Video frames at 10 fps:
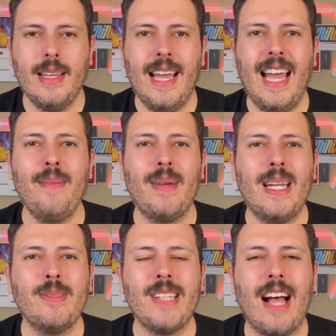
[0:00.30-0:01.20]
Hi, my
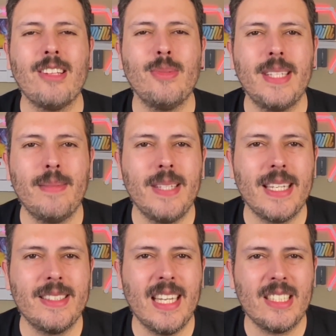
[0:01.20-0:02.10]
name is Alex with
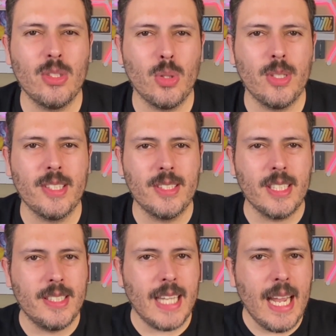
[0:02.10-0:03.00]
Apetech Tech Tutorials, and
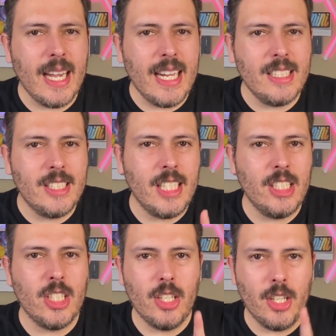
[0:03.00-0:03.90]
today I'm going to
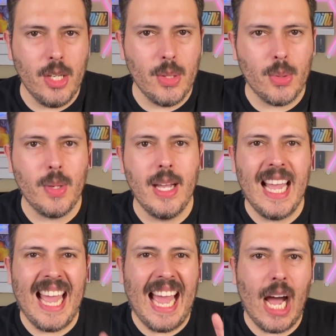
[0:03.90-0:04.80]
teach you
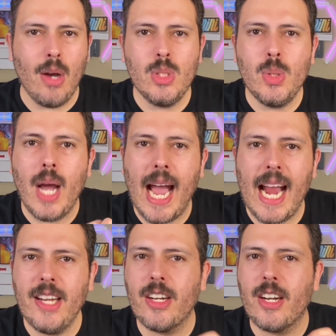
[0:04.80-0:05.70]
how to
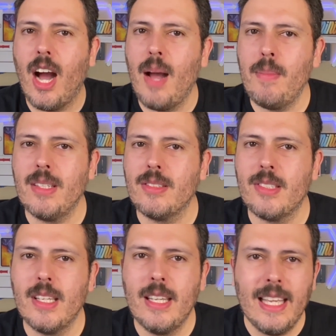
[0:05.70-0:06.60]
hide your comments
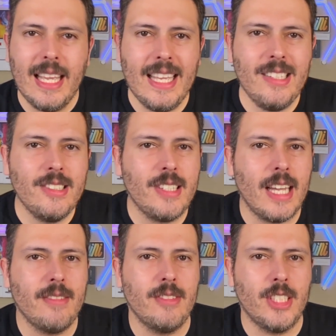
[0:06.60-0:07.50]

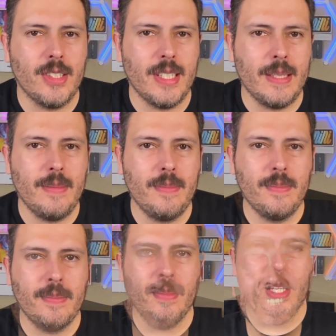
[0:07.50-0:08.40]
inside of Jira.
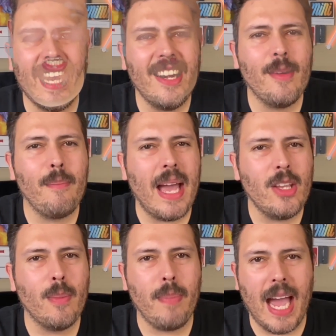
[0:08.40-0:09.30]
Are you tired of
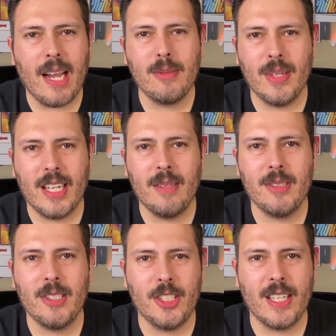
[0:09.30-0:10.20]
manual backups when it comes
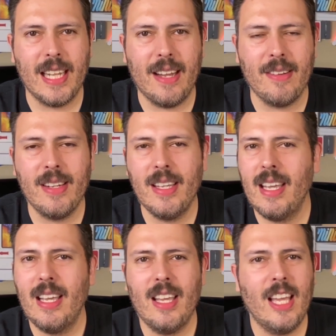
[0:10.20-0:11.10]
to Jira Cloud?
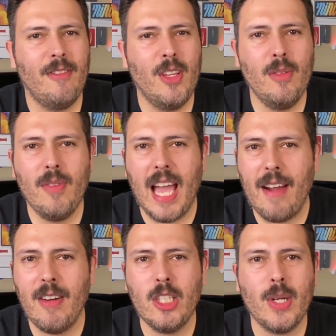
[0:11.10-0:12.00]
If you've
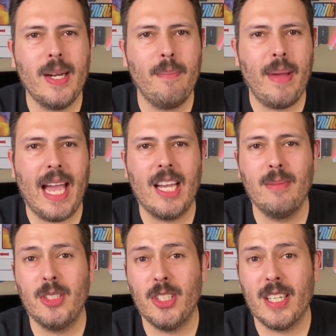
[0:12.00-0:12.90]
ever tried to back up
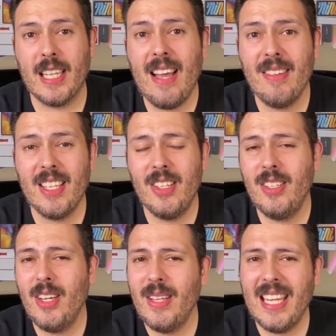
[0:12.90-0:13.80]
Jira Cloud, then you
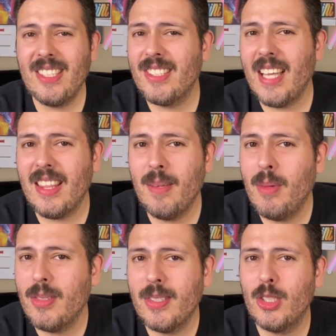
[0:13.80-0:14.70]
know that it's not the
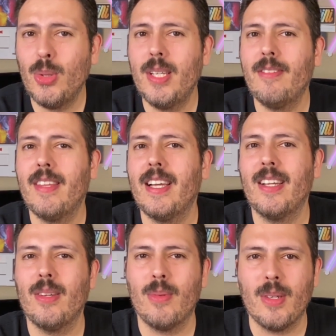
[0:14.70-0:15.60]
most intuitive thing in
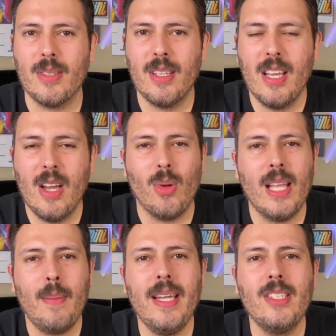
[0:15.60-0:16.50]
the world. Well,
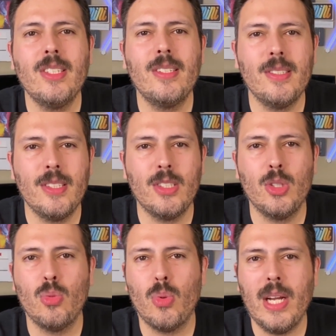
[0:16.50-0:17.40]
let me introduce you
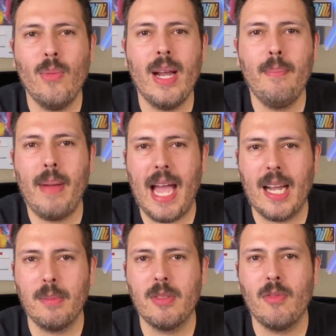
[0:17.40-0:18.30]
to Rewind
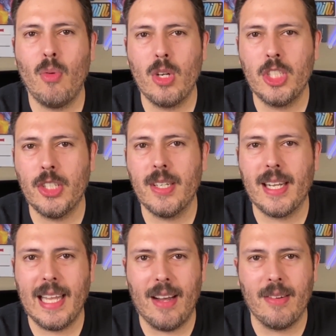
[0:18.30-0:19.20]
Backups for Jira
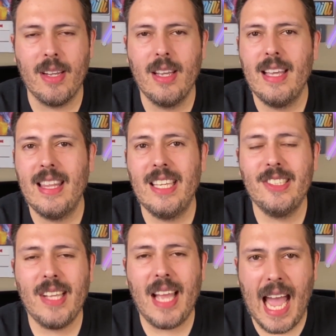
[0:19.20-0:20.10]
Cloud.
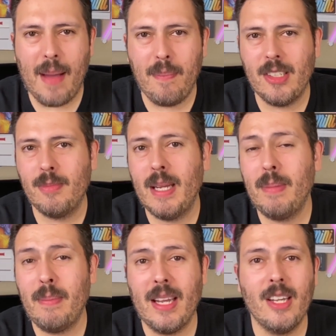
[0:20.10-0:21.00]
This app is made
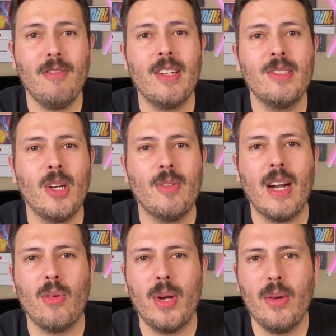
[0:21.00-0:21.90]
by my good friends over
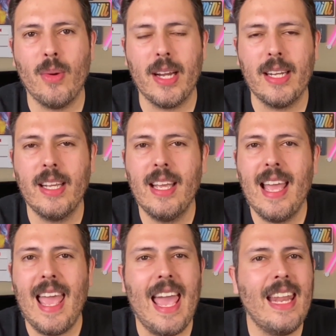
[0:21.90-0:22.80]
at Rewind,
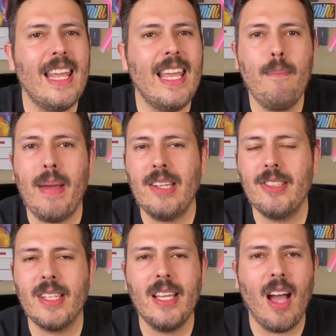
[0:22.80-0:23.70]
and it
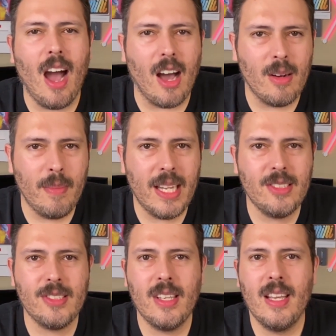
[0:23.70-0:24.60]
basically
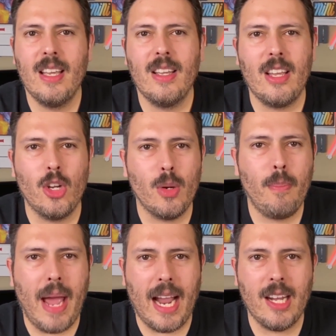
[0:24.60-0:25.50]
automates your
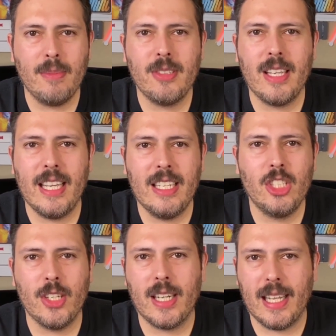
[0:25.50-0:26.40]
backups in
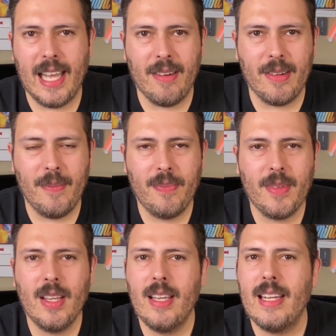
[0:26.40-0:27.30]
Jira Cloud.
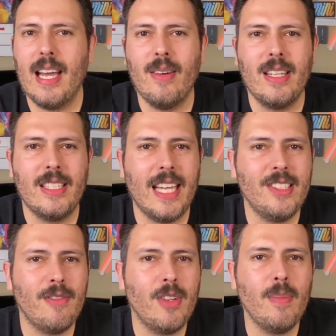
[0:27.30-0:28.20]
Now, it takes
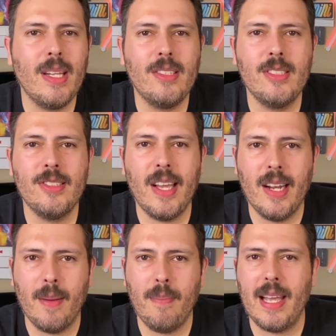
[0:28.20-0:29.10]
a few minutes to set
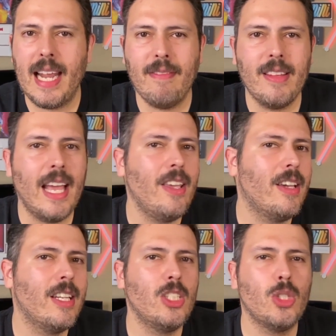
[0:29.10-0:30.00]
up, and after that you
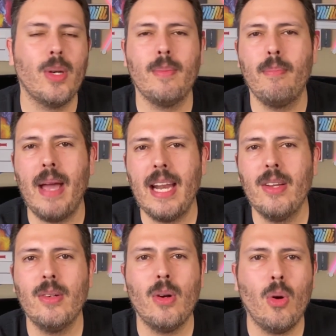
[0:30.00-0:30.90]
can enjoy
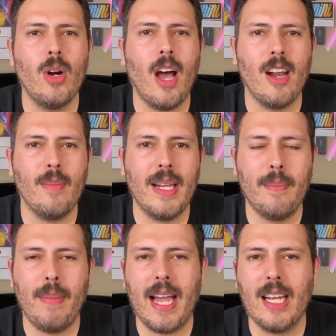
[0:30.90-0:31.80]
manual or
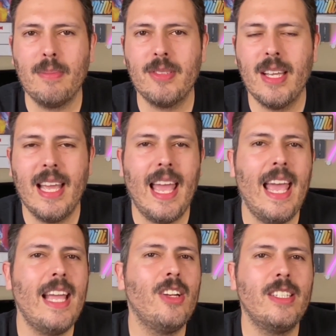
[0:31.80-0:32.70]
automated backups,
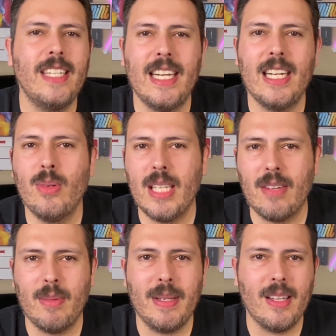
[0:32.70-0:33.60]
and your data will
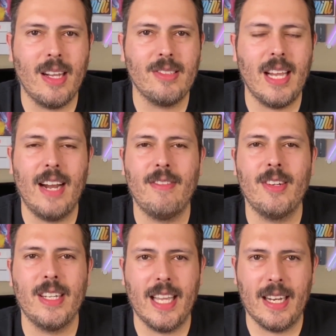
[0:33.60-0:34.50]
never be lost ever
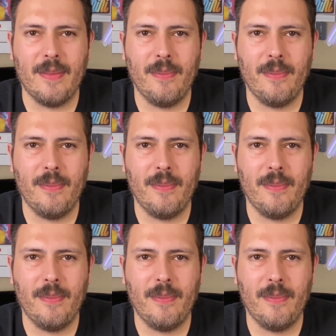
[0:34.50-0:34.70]
again.